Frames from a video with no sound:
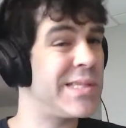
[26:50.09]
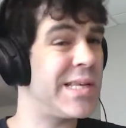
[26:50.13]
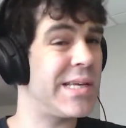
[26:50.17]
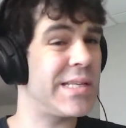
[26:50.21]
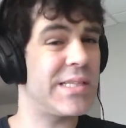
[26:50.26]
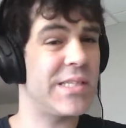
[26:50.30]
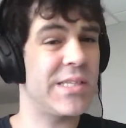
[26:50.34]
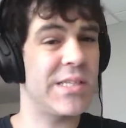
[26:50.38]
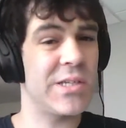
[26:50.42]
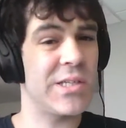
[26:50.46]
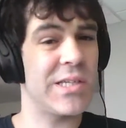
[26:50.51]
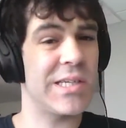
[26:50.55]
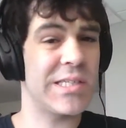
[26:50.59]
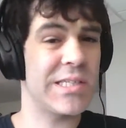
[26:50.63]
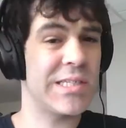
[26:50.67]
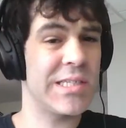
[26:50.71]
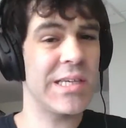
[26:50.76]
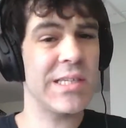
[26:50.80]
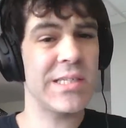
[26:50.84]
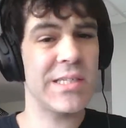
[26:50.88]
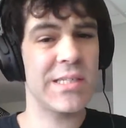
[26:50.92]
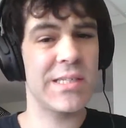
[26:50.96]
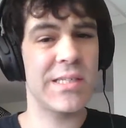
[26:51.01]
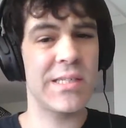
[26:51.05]
that still
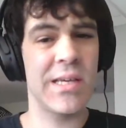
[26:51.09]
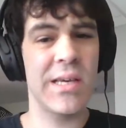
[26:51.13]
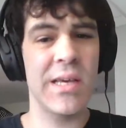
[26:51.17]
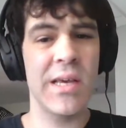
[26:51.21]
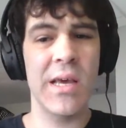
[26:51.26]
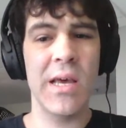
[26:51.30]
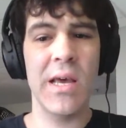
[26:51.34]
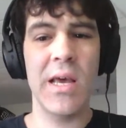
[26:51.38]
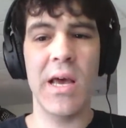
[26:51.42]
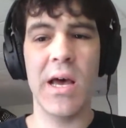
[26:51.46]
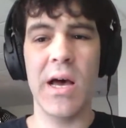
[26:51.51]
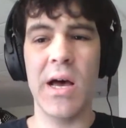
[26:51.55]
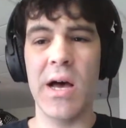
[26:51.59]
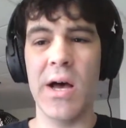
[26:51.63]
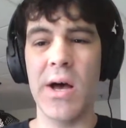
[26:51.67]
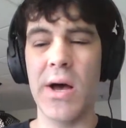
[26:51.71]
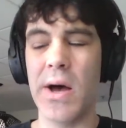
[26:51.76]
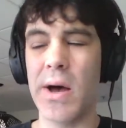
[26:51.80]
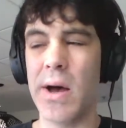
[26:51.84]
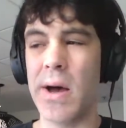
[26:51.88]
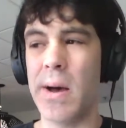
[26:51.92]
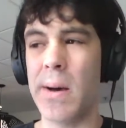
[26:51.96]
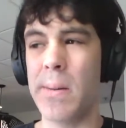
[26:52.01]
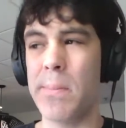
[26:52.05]
exist.
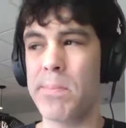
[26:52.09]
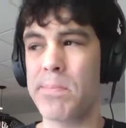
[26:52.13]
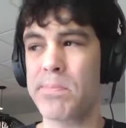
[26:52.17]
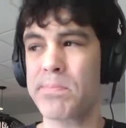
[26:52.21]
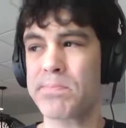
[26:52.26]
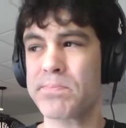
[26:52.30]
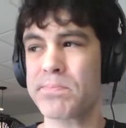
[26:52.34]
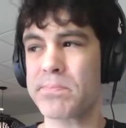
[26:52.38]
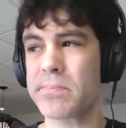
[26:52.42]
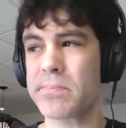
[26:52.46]
But